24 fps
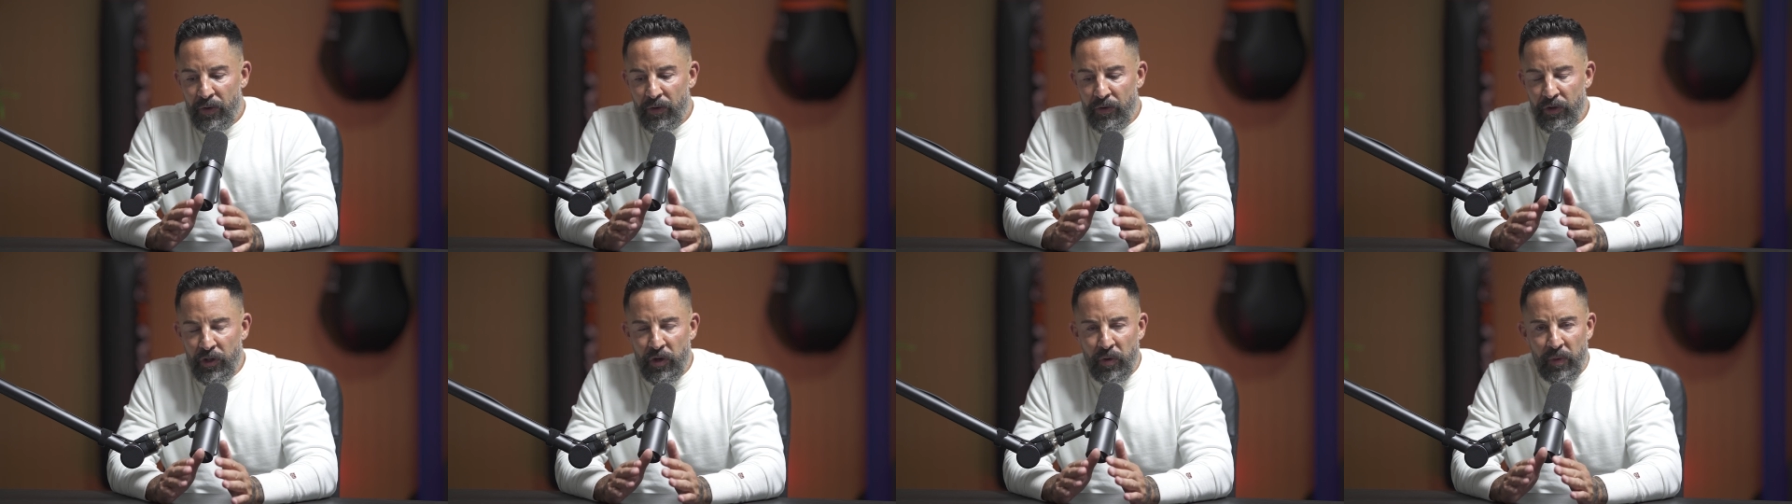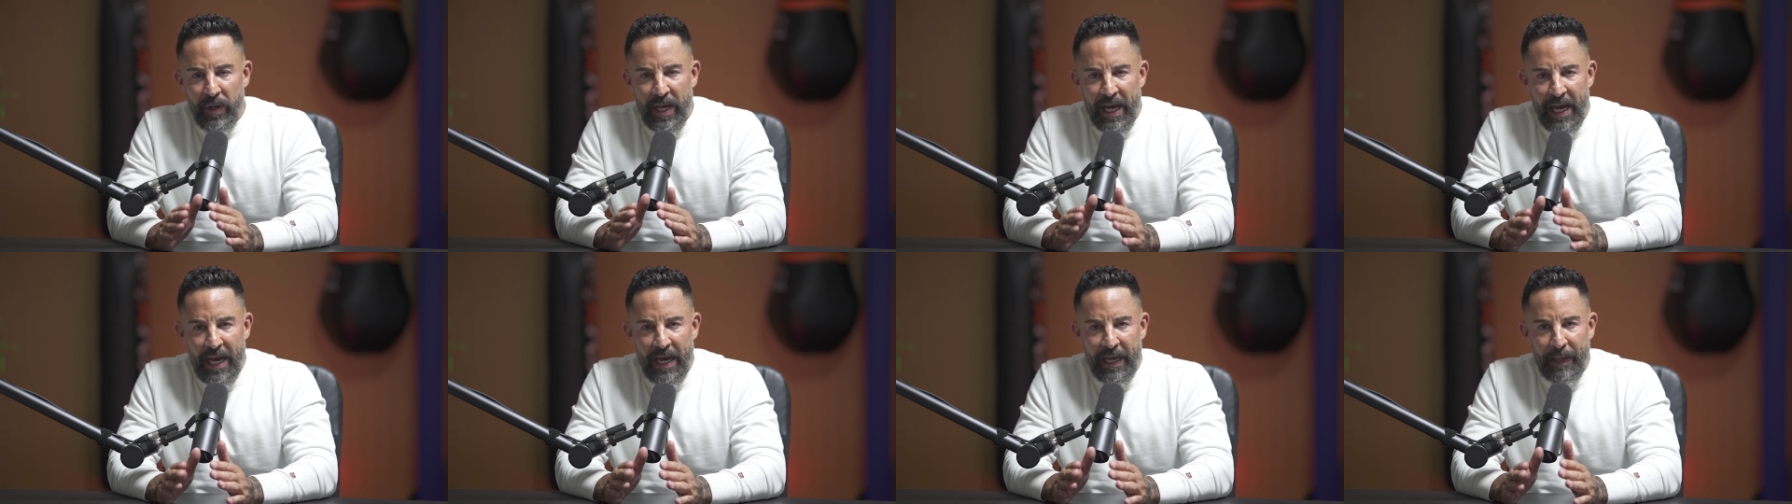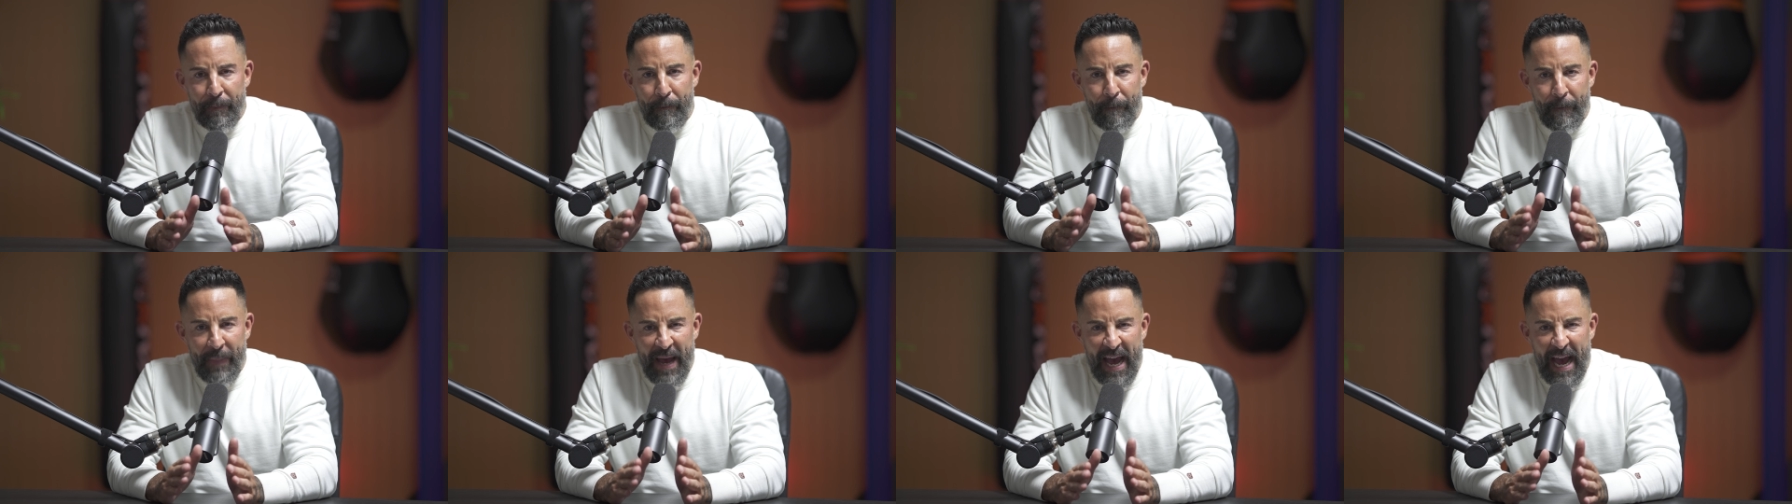you
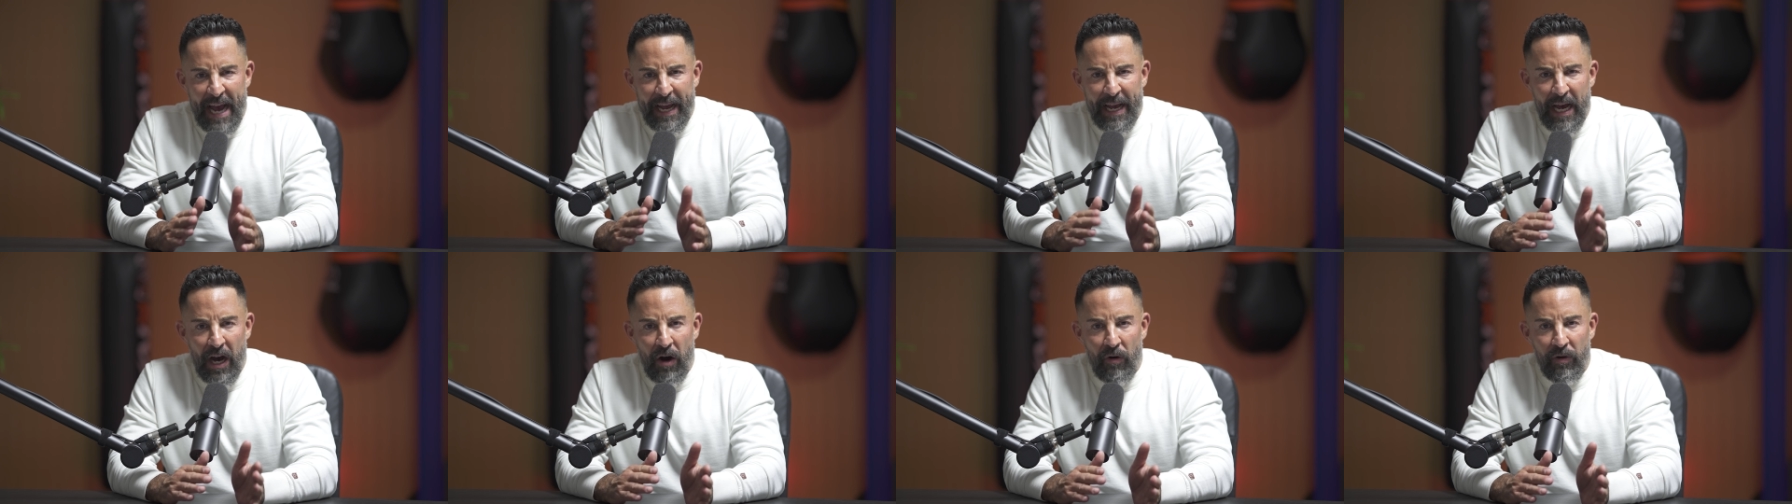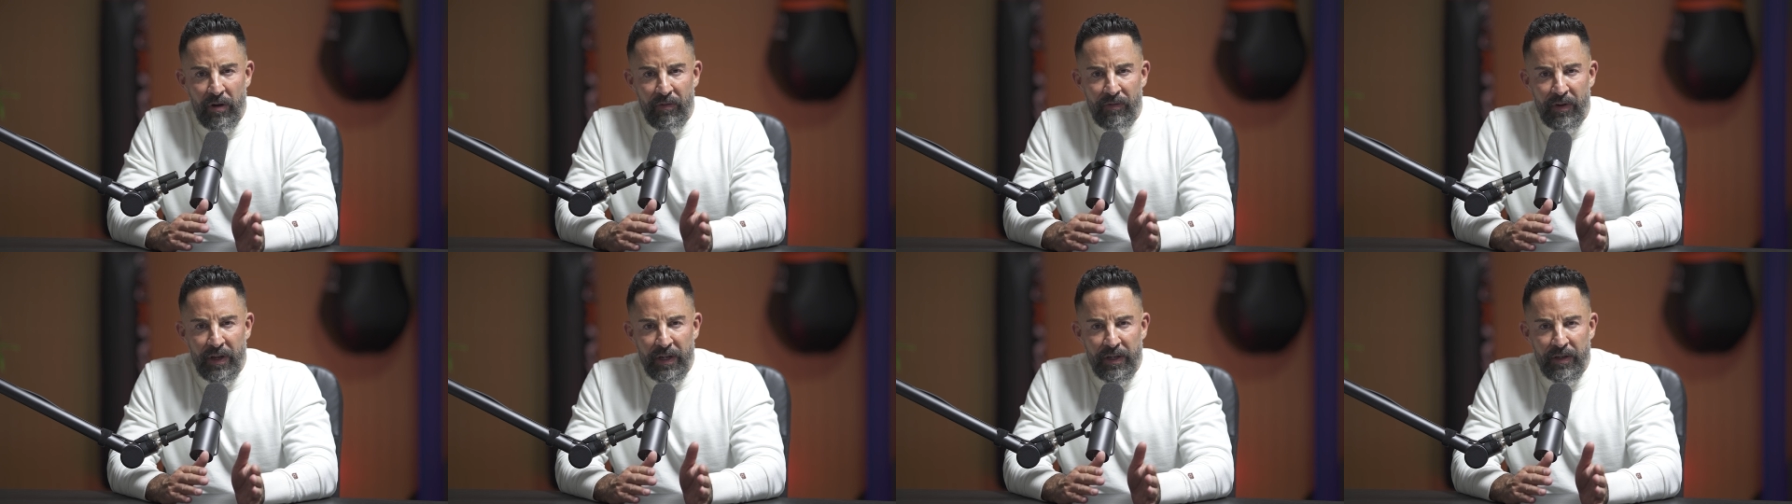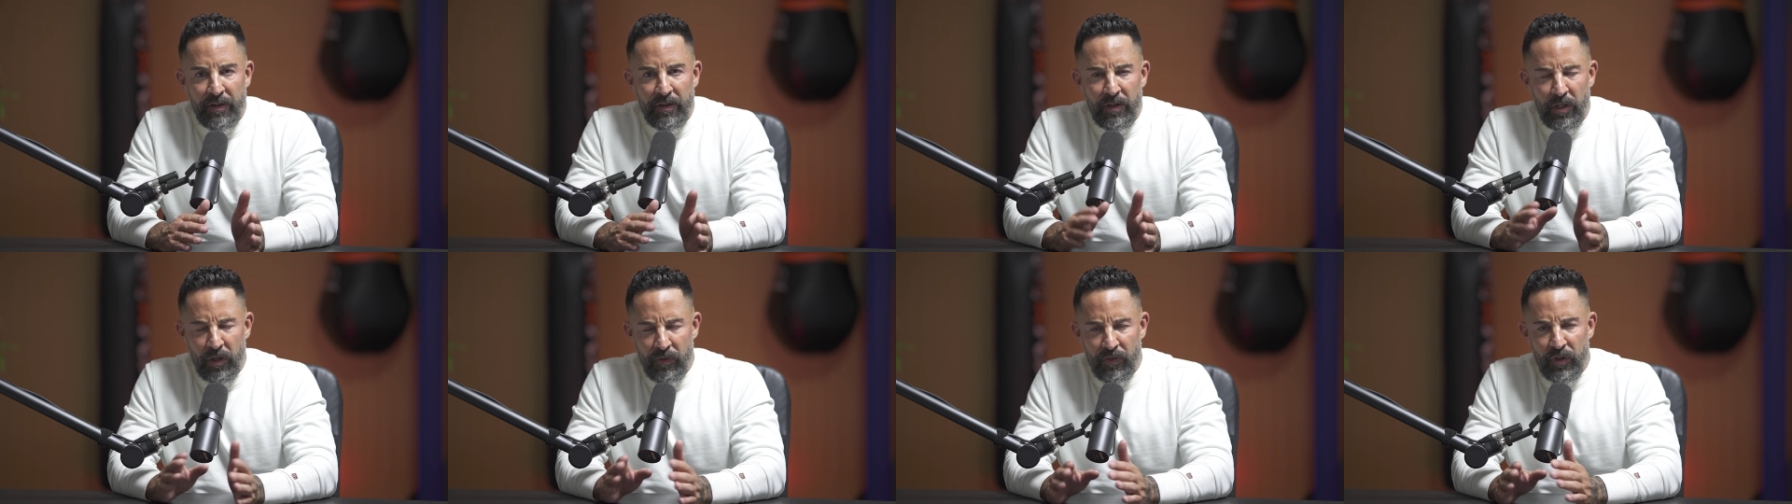can't back out of it?
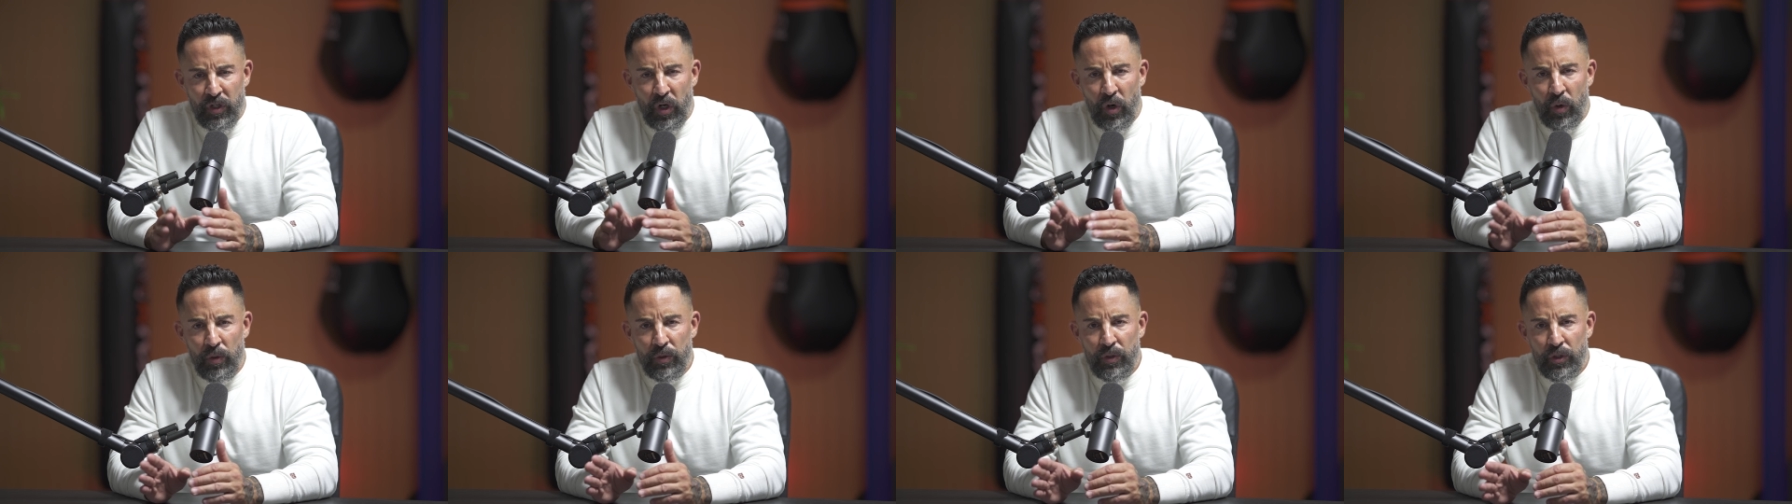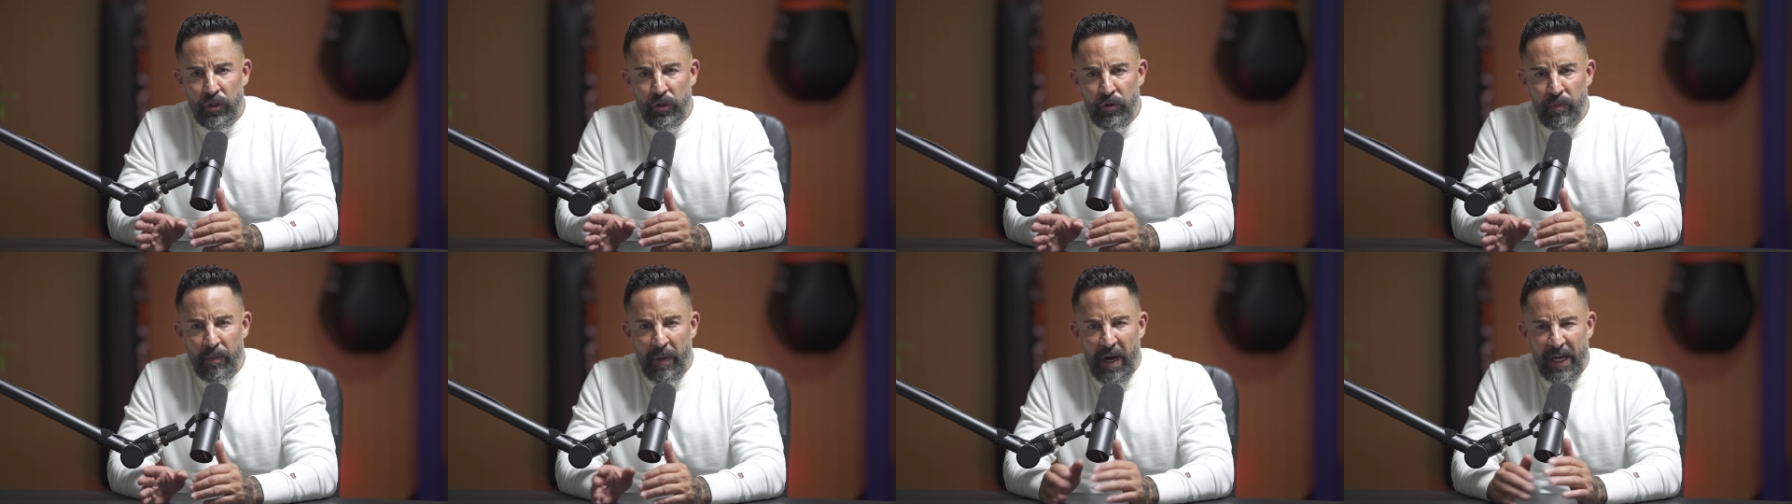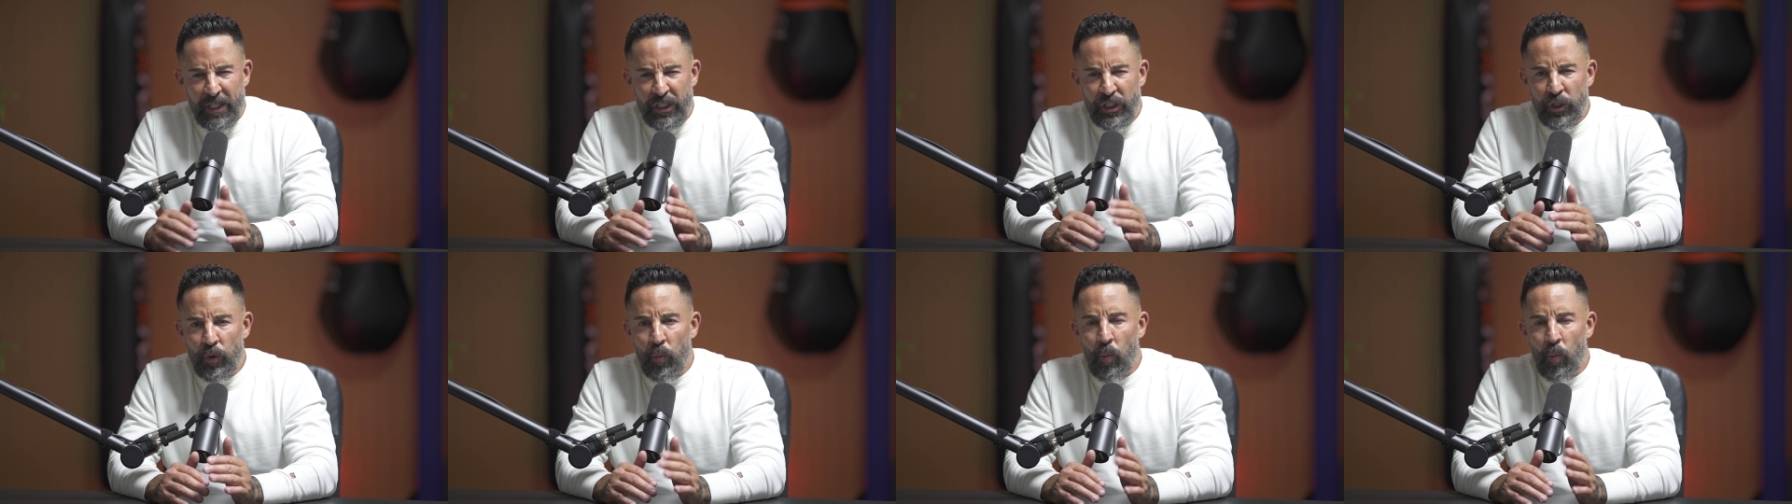You've told too much.